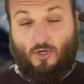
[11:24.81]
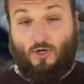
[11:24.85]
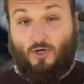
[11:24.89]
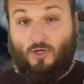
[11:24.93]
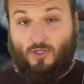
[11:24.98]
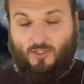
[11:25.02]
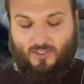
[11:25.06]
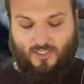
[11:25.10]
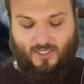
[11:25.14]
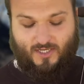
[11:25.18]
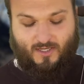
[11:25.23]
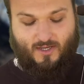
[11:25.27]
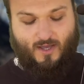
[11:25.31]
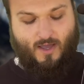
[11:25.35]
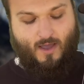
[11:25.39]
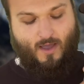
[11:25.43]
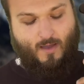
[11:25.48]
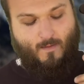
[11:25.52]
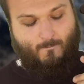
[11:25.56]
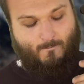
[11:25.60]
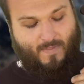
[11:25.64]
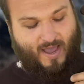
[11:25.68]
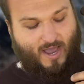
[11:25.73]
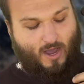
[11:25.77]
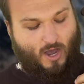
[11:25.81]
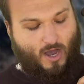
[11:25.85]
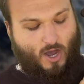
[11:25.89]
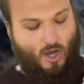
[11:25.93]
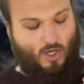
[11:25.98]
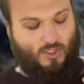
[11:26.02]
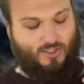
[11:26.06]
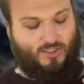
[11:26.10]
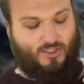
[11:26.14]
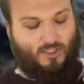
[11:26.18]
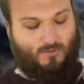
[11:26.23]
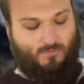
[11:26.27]
early by
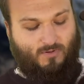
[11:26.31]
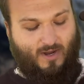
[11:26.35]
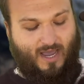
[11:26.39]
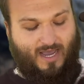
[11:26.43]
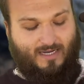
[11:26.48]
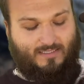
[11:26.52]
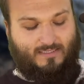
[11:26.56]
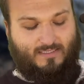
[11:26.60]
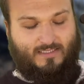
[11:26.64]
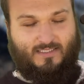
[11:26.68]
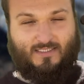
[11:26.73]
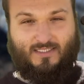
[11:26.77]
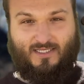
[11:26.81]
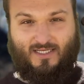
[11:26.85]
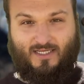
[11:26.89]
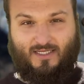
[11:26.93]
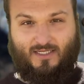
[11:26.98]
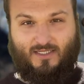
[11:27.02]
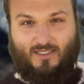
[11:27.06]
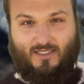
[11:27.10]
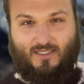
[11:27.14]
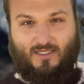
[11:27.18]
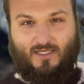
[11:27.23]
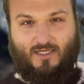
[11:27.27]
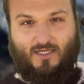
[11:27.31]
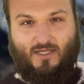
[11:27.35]
also practicing